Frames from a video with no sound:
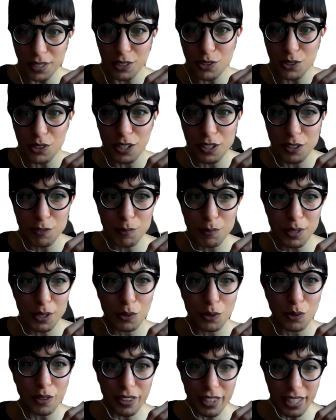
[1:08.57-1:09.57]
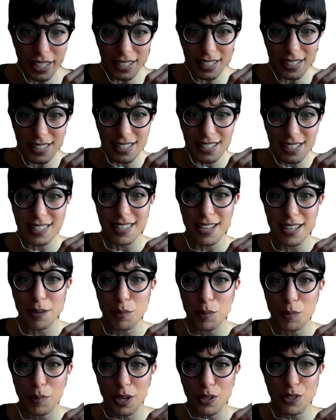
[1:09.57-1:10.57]
the Internet of Medical Things, and
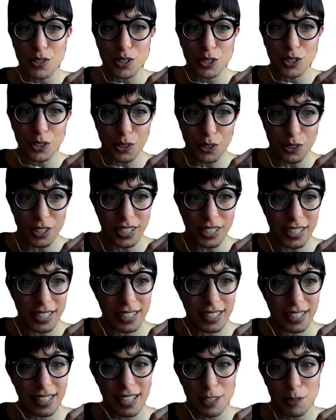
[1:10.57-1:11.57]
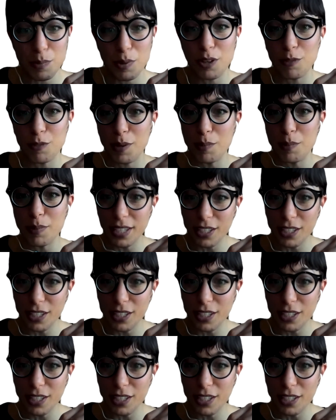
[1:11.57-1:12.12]
cyber biosecurity as part of my